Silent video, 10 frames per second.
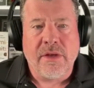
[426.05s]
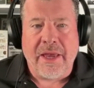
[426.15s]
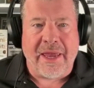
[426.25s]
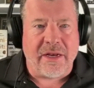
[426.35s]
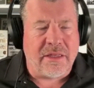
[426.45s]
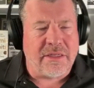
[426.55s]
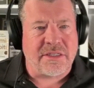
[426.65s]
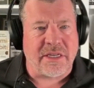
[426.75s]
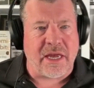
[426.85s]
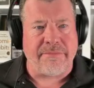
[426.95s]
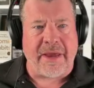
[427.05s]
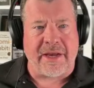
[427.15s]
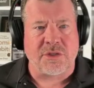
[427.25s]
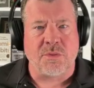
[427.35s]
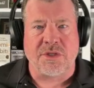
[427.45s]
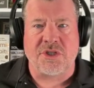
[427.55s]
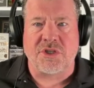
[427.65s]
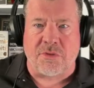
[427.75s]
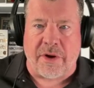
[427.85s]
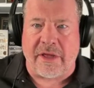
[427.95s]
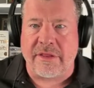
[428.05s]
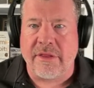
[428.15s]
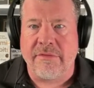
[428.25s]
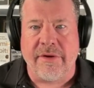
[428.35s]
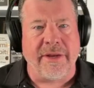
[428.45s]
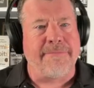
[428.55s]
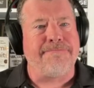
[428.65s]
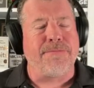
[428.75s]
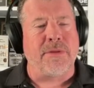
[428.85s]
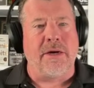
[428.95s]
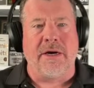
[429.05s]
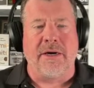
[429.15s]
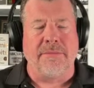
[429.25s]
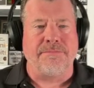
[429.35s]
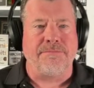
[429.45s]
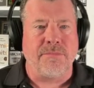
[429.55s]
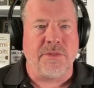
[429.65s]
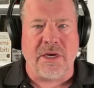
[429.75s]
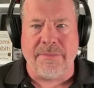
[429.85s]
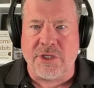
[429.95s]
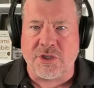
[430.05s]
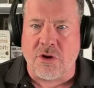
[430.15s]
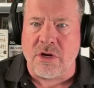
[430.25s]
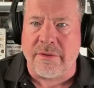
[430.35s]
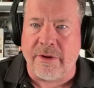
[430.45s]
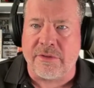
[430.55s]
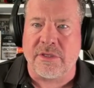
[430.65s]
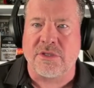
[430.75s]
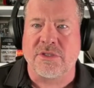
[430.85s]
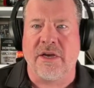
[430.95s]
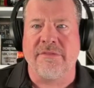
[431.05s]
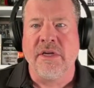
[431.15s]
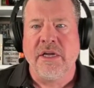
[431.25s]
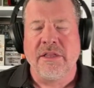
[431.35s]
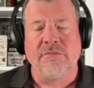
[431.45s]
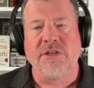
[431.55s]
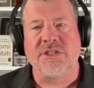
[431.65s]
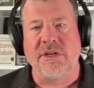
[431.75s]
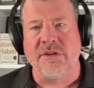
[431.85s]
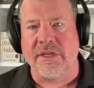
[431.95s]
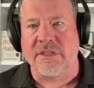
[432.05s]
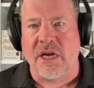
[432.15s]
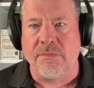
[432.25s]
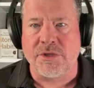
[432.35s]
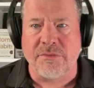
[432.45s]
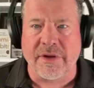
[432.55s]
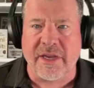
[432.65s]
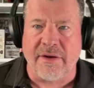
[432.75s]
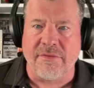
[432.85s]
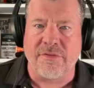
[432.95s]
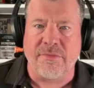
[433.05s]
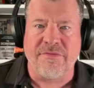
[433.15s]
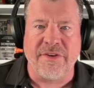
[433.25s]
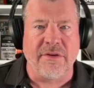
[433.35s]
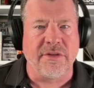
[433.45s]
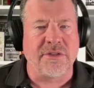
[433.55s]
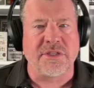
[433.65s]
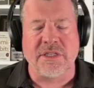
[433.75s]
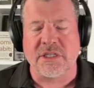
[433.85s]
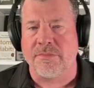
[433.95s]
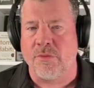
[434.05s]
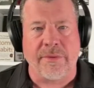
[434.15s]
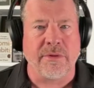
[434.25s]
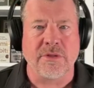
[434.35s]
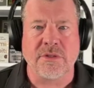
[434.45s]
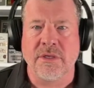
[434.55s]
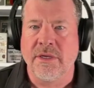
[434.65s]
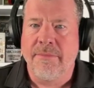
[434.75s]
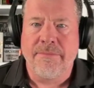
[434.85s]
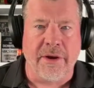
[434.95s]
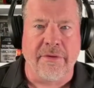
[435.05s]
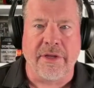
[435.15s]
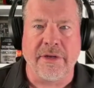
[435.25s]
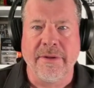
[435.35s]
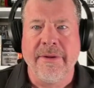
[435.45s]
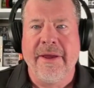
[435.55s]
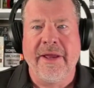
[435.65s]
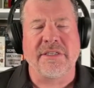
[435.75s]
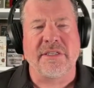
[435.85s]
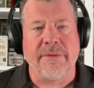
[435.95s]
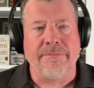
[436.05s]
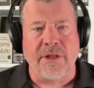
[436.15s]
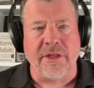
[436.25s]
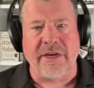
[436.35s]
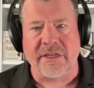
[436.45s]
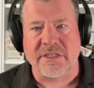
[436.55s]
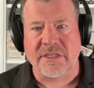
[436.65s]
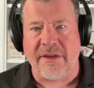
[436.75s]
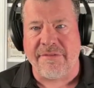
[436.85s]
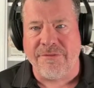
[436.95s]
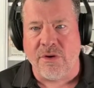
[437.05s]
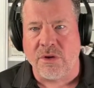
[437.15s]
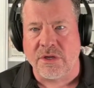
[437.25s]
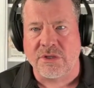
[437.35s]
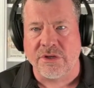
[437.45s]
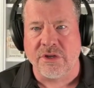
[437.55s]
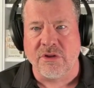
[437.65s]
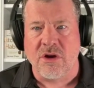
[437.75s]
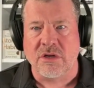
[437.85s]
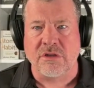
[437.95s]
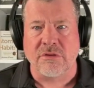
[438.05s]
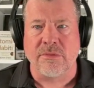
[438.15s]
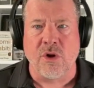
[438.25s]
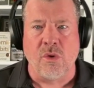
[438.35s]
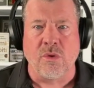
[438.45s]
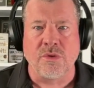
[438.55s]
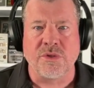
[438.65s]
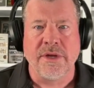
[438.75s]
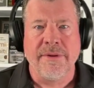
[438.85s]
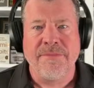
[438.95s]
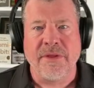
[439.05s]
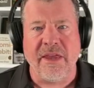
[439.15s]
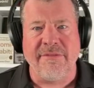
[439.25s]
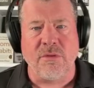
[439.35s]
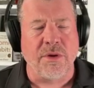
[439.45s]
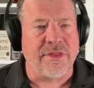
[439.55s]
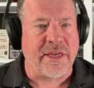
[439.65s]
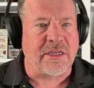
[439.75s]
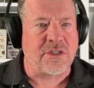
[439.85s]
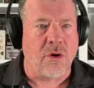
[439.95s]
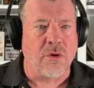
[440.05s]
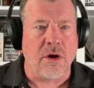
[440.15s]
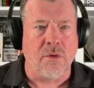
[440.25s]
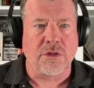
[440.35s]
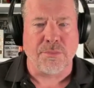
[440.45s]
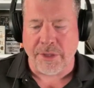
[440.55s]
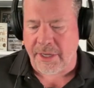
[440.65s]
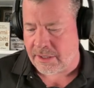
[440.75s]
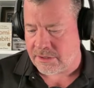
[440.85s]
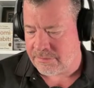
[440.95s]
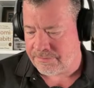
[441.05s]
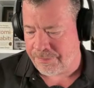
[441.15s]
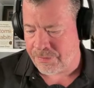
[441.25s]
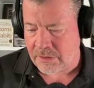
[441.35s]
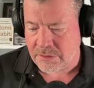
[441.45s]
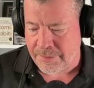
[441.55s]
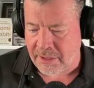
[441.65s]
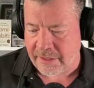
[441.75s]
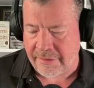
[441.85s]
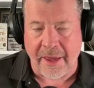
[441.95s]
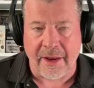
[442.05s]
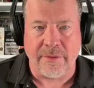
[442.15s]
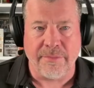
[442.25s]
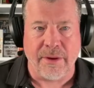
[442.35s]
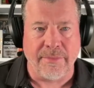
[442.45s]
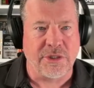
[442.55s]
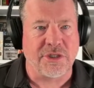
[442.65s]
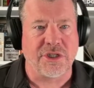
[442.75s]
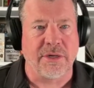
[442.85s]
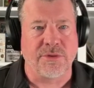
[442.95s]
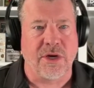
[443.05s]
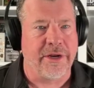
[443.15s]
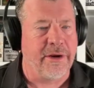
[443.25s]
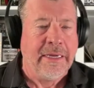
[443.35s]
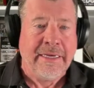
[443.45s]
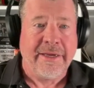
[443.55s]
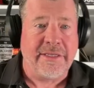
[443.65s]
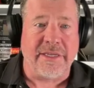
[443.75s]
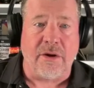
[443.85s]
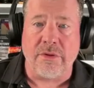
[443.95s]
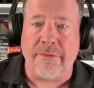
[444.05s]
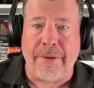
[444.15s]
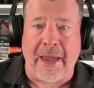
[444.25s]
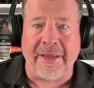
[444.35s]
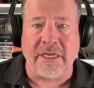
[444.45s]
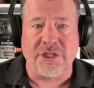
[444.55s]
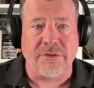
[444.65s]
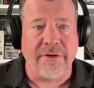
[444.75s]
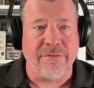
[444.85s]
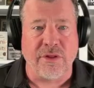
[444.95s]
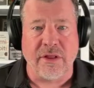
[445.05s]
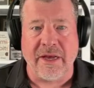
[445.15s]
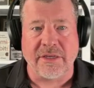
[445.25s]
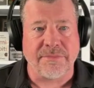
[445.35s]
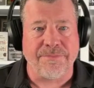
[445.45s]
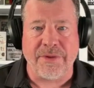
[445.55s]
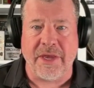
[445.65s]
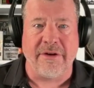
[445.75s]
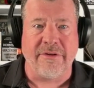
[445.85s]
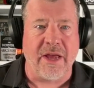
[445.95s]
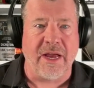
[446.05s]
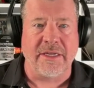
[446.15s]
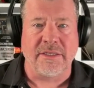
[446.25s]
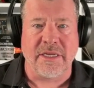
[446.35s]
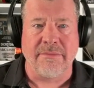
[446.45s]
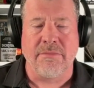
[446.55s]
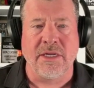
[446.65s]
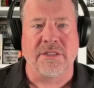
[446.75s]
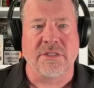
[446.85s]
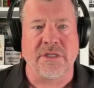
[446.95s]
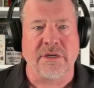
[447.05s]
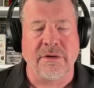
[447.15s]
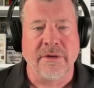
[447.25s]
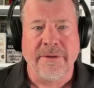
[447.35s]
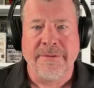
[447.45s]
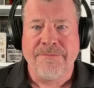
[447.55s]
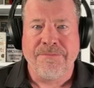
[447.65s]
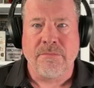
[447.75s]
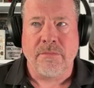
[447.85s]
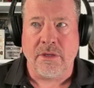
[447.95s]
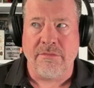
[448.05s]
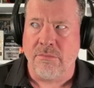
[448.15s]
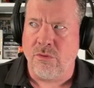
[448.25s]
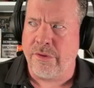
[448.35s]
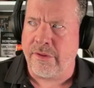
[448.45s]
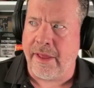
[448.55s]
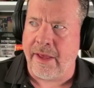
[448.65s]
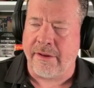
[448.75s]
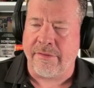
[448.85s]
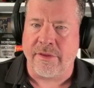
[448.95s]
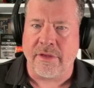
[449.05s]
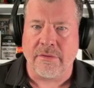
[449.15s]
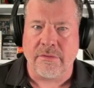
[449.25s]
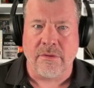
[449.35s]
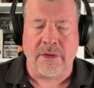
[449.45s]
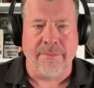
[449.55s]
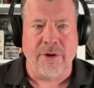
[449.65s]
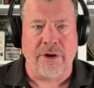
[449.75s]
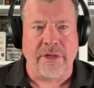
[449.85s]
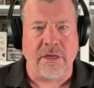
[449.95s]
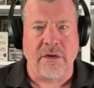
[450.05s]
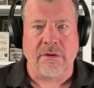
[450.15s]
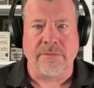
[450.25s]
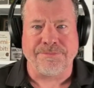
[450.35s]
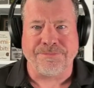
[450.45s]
Handling setbacks with strength, right? You gotta be strong about this stuff. The resilience helps you recover from failures and disappointments, period. It's the ability to stay focused on your long-term goals, even when things don't go as planned. Speaking of that, I mean, Bubba just jumped on here. He's dealt with a back injury for the last 8 or 9, 10 months here. Even more than that, I think. Coming on a year.